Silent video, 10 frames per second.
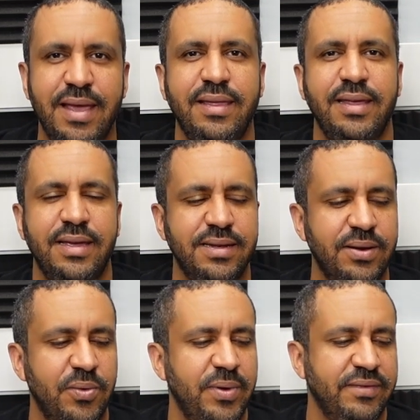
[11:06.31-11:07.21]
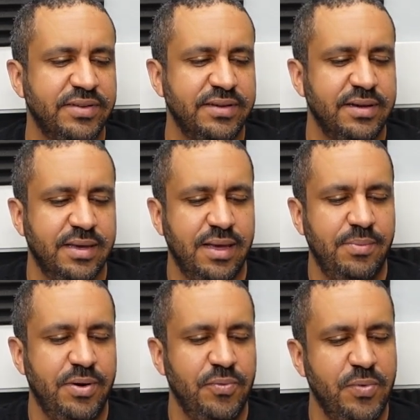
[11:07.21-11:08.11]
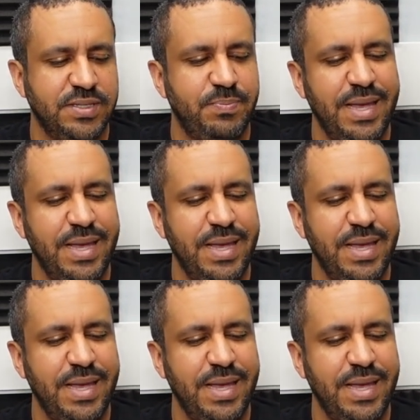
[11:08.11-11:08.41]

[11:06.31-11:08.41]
And then we have to talk about what's